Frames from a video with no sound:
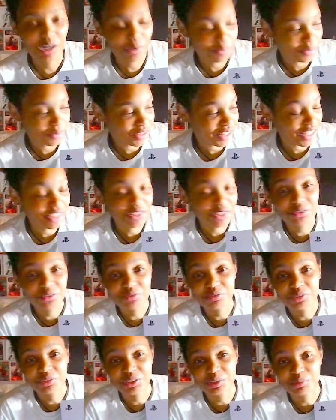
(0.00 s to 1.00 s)
Thank you
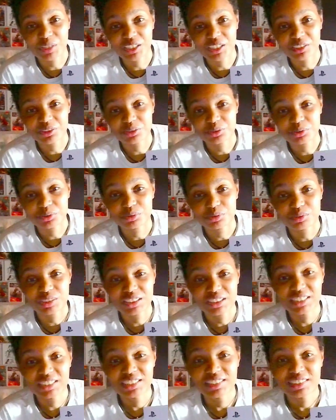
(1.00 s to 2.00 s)
for anybody who
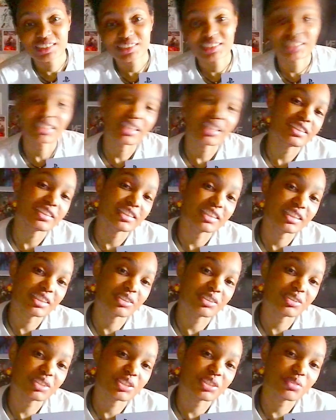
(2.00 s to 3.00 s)
decided to click
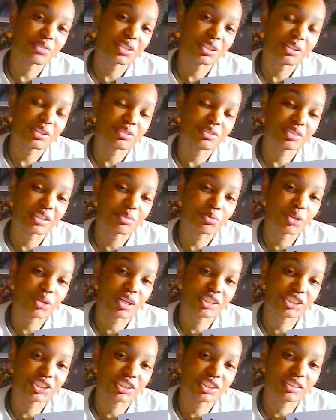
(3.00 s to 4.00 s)
on this video and
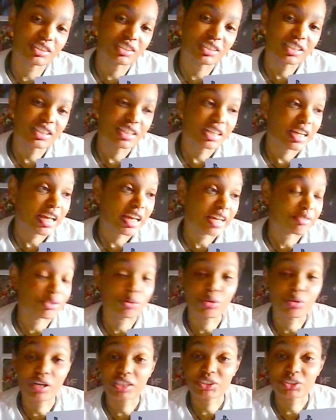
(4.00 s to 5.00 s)
watch it. If you
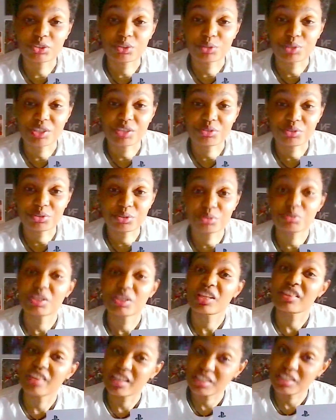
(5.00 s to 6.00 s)
watched all the way through,
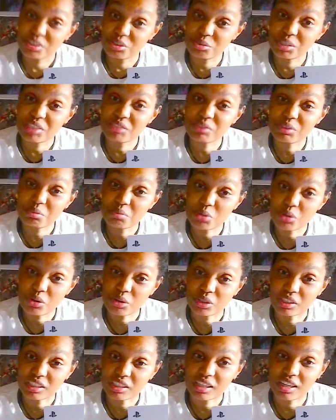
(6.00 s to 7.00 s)
thank you even
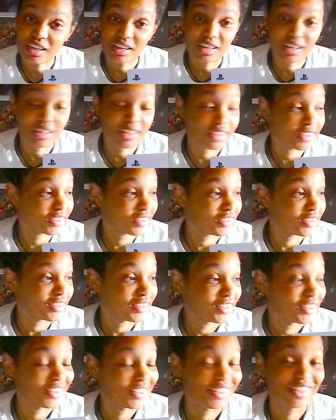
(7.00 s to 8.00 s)
more. I
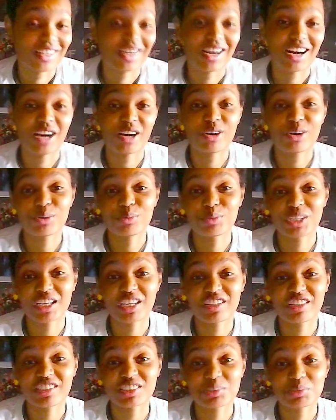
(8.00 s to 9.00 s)
hope you had
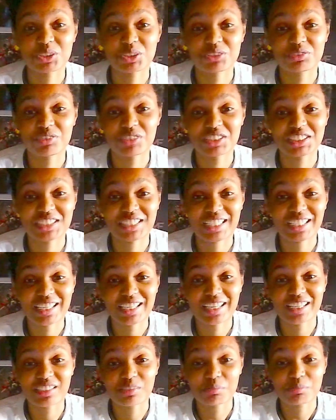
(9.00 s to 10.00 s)
as much fun as I
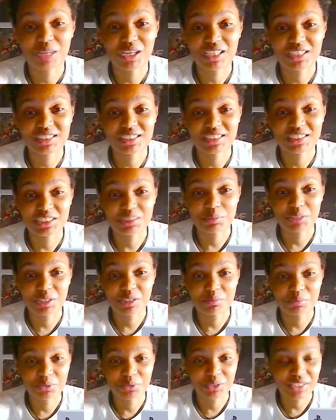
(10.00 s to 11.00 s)
had unboxing this bad
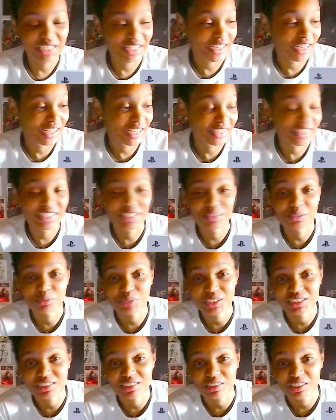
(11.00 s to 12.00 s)
boy, and I can't
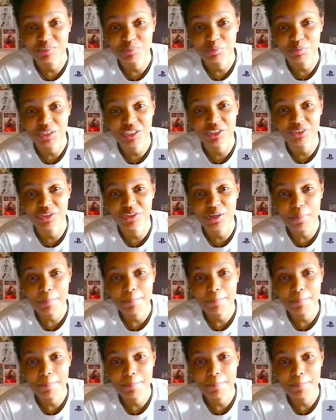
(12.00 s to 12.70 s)
wait to plug her up